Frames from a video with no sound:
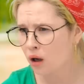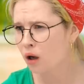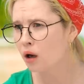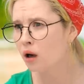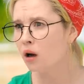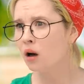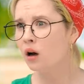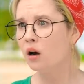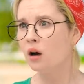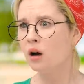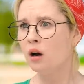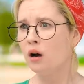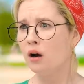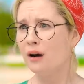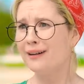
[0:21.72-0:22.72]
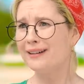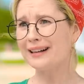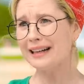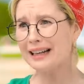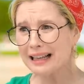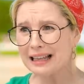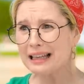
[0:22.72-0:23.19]
Why didn't I
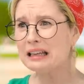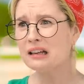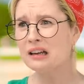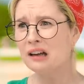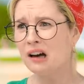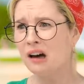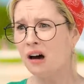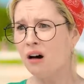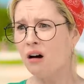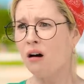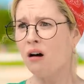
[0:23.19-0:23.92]
think of that?